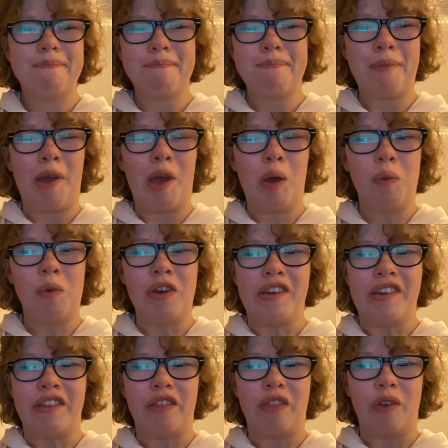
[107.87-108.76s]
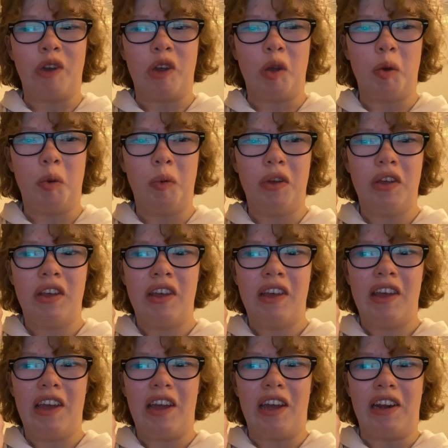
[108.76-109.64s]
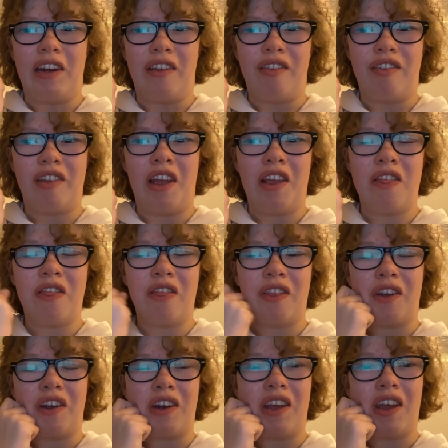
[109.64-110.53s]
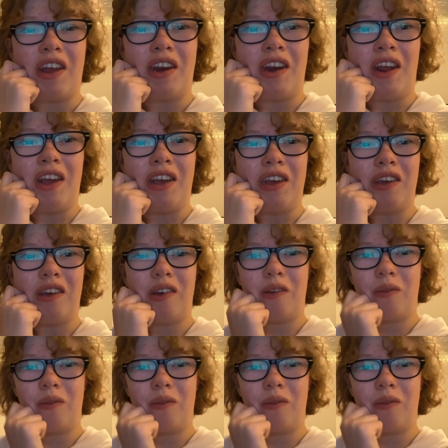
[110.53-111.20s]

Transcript: powering through. It is 10:30 at night,